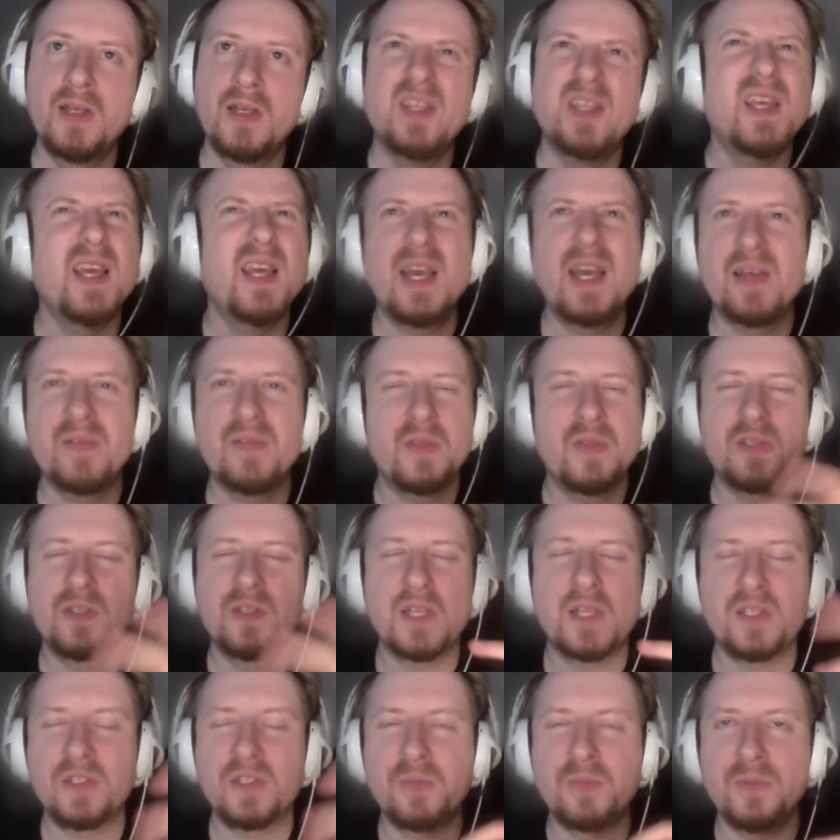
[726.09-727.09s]
Yeah, it's
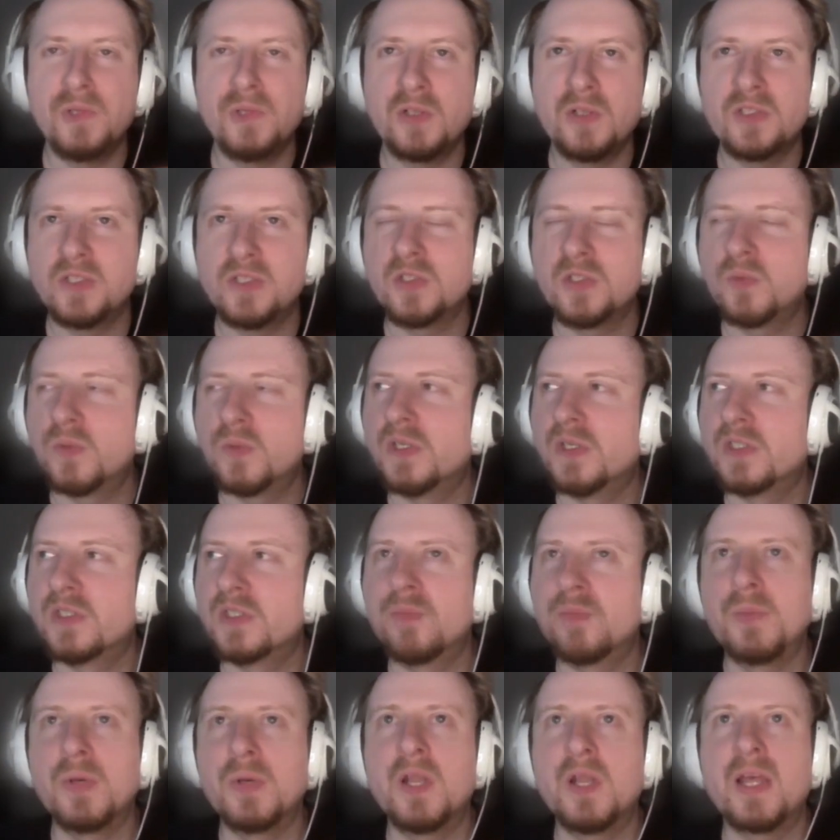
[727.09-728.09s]
like some nonsense word,
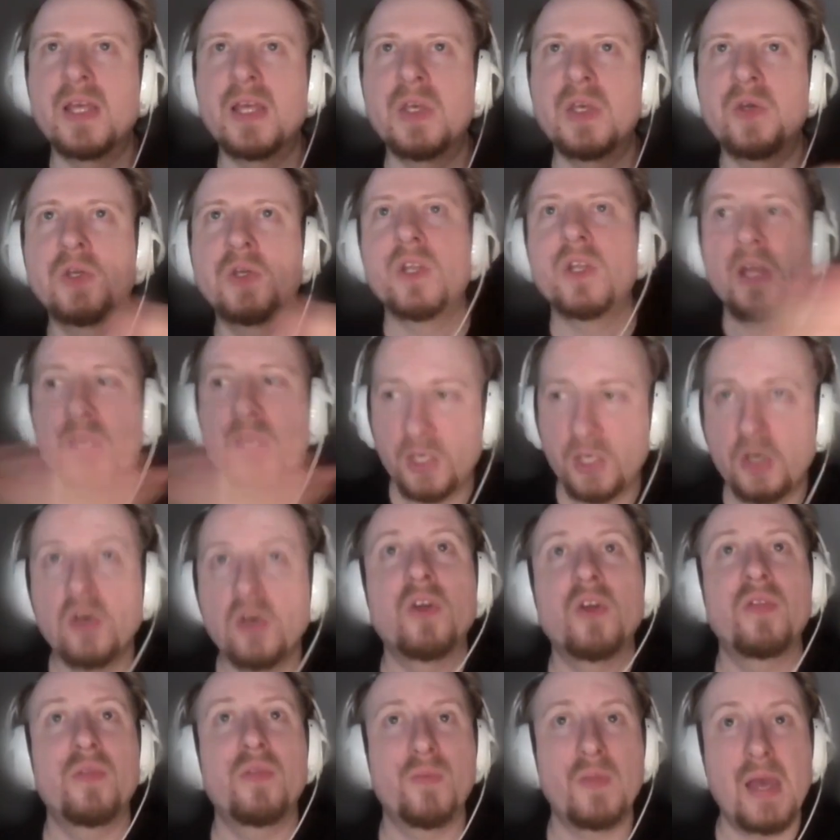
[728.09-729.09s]
but like you can like
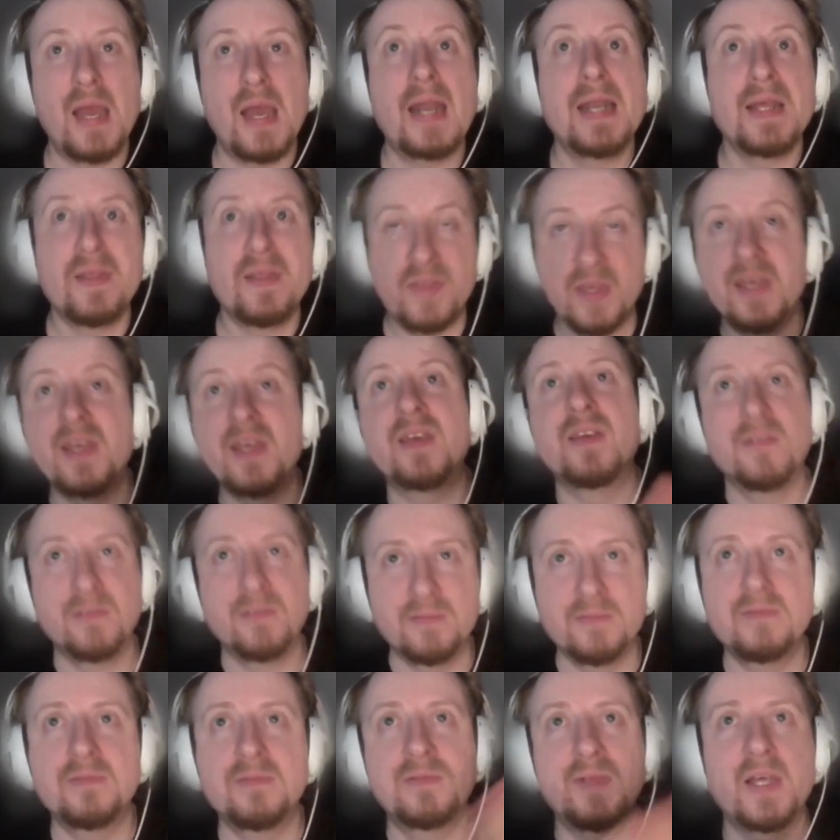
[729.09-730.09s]
cut anything
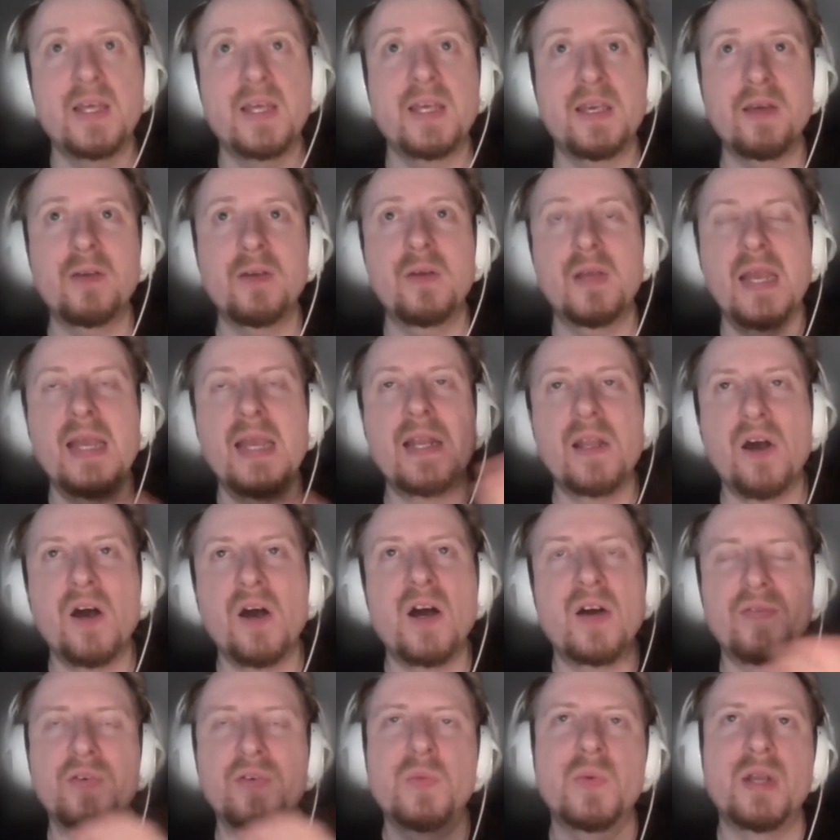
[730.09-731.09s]
like in
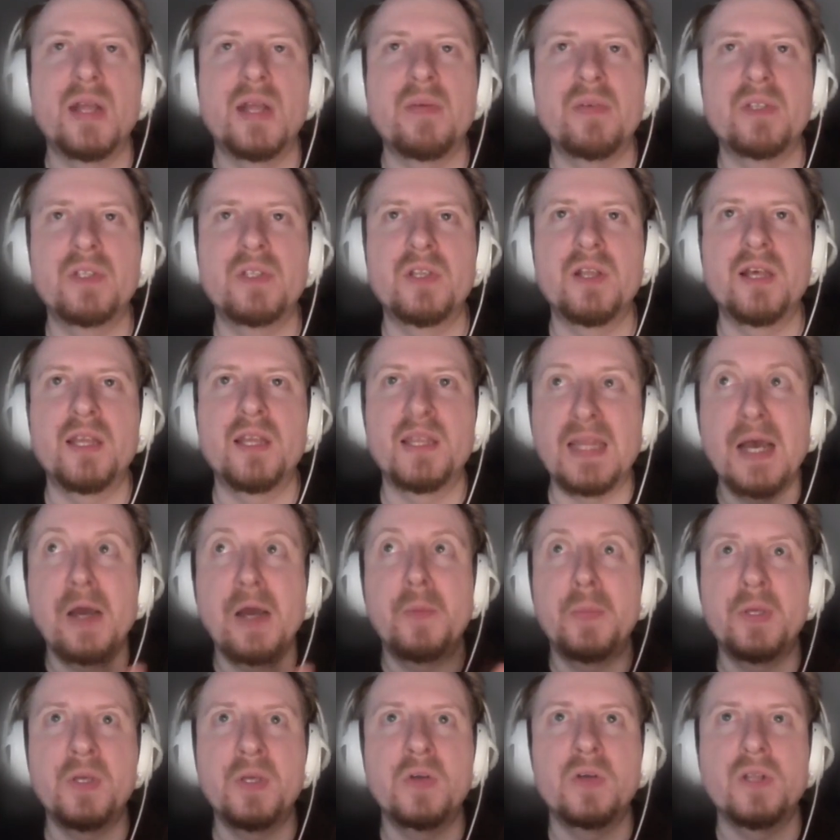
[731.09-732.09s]
half or whatever. So like that
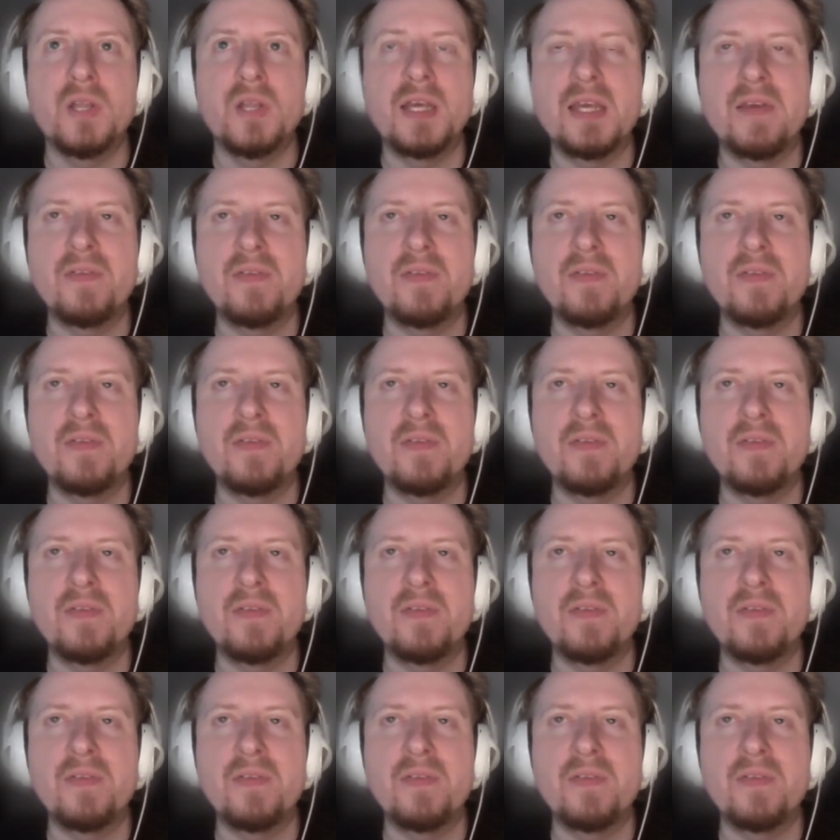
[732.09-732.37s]
would be good. Like